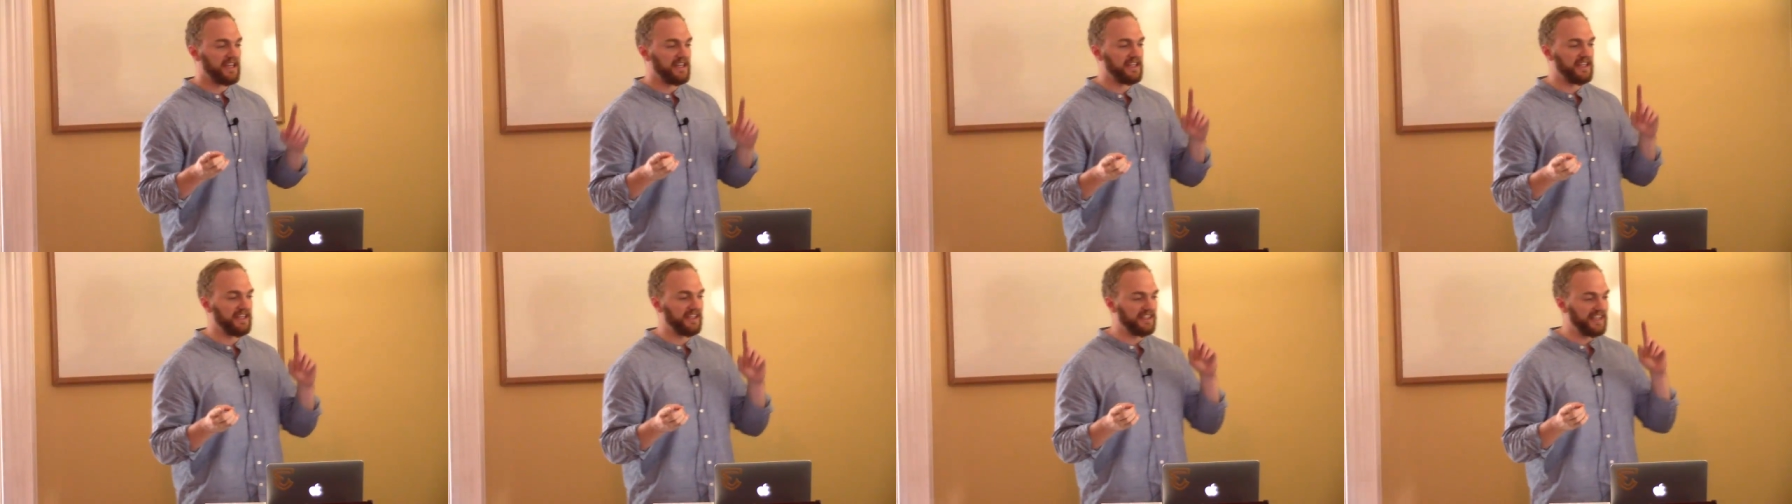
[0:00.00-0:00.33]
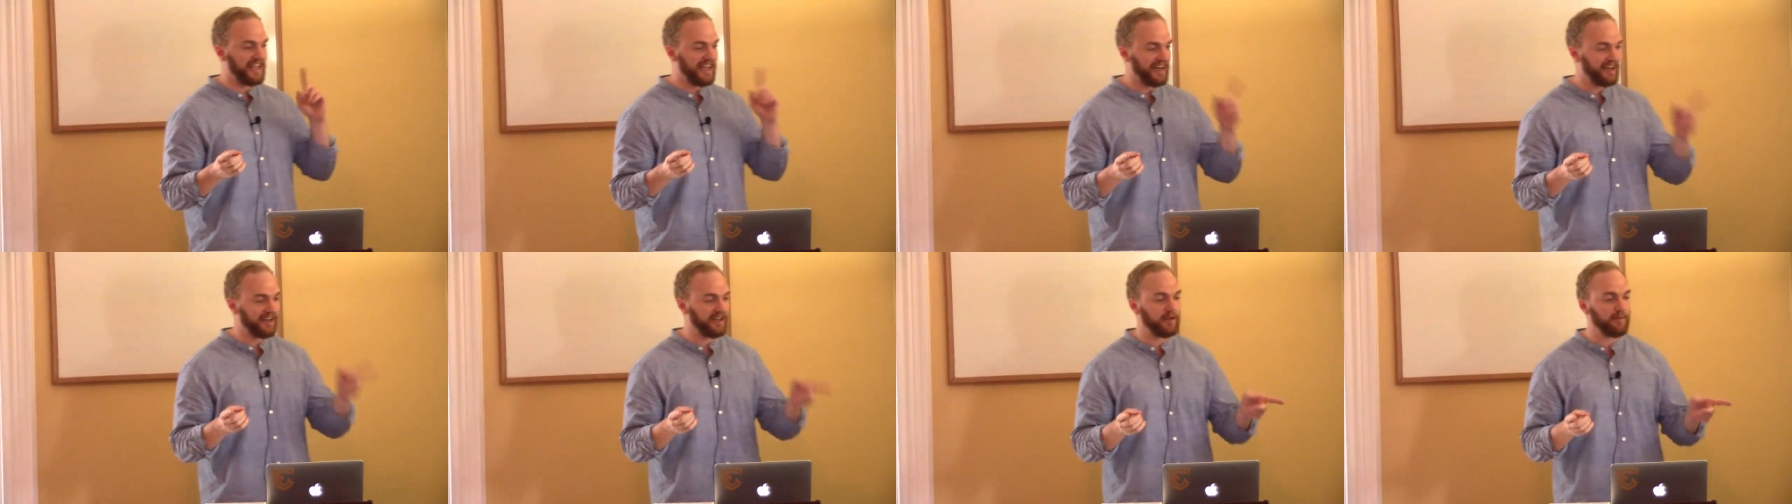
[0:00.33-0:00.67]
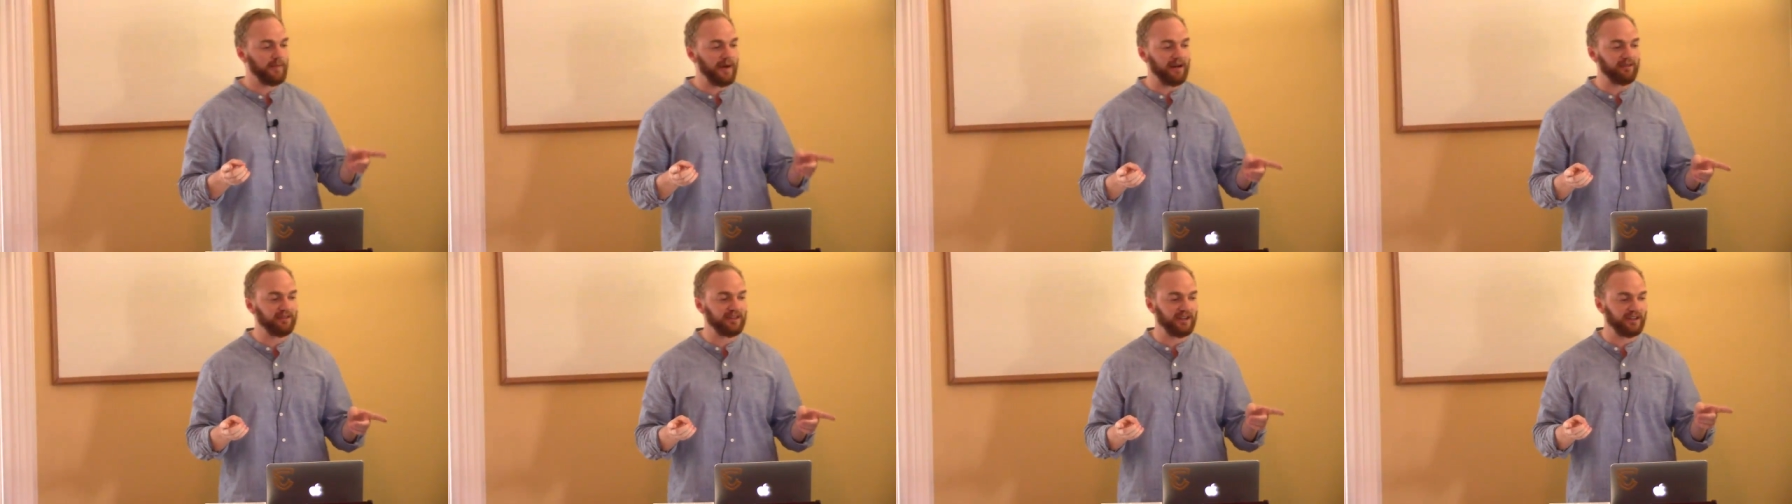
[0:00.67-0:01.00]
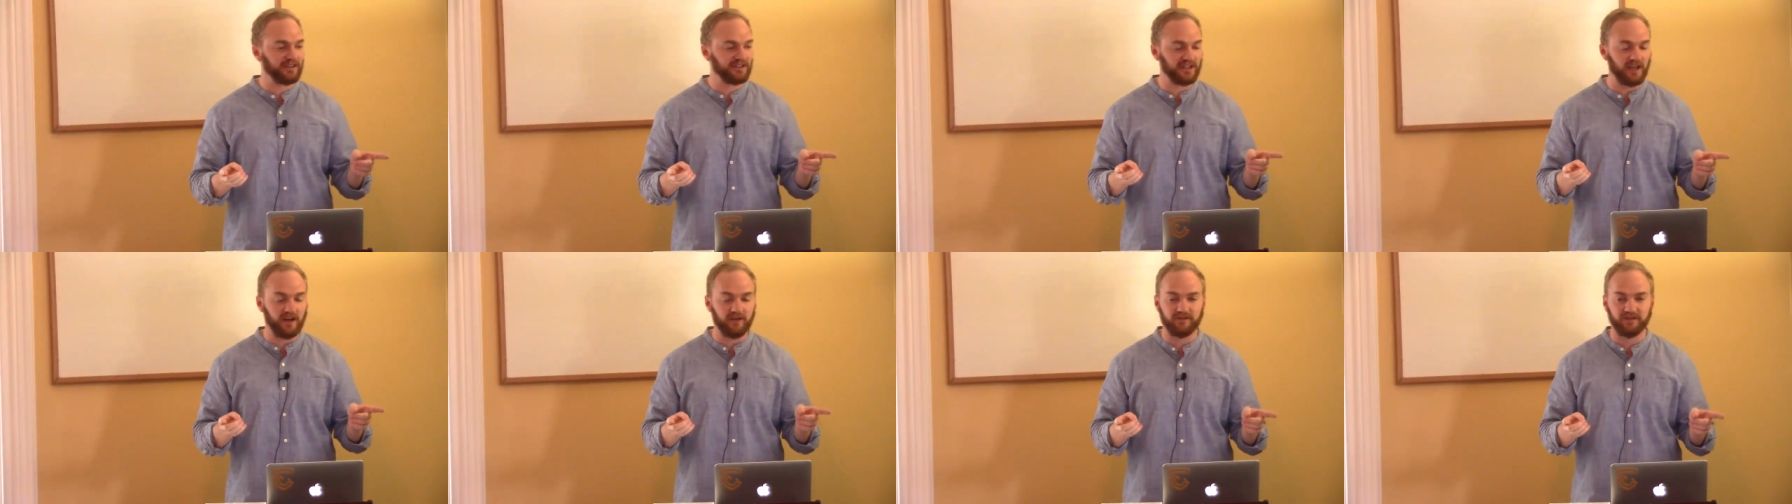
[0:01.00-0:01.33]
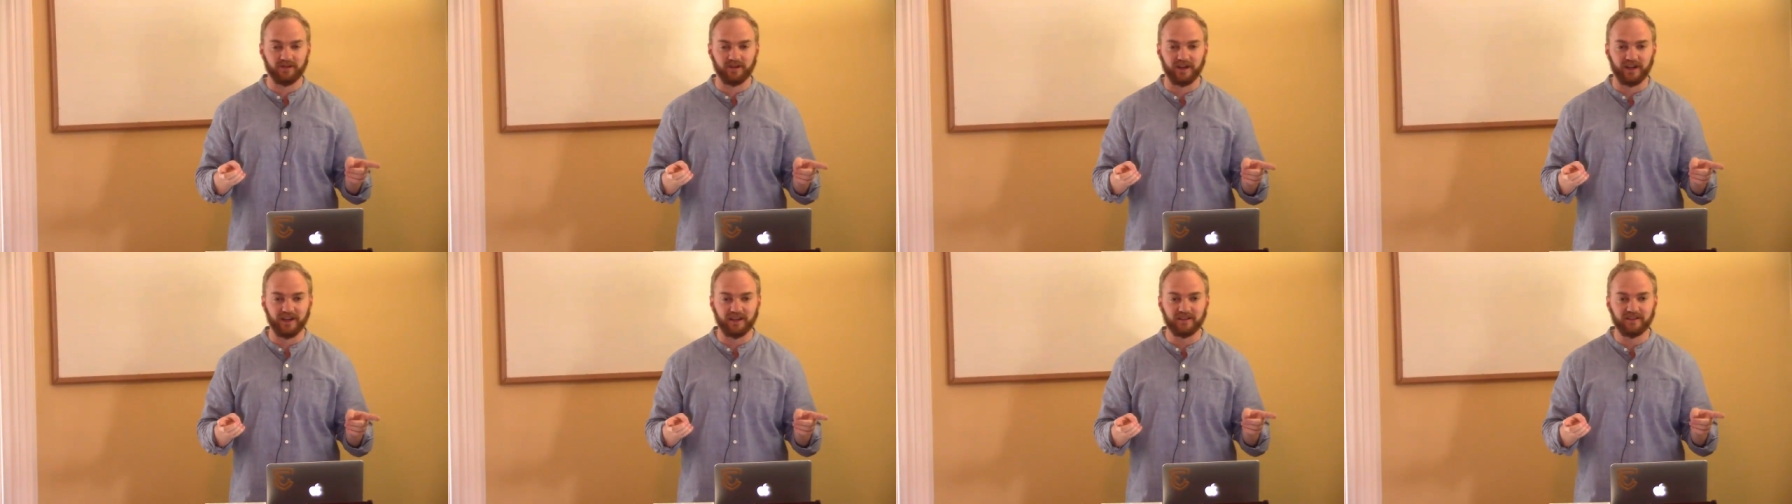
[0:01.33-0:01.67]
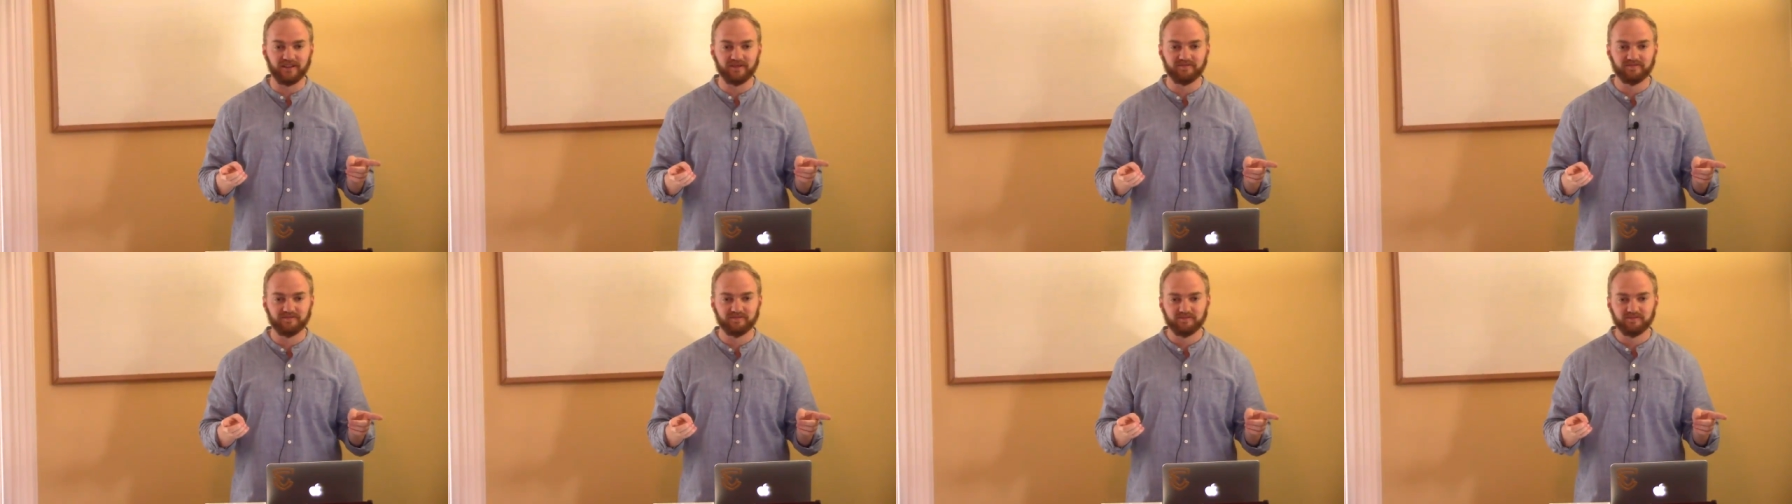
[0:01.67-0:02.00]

He cared about their suffering.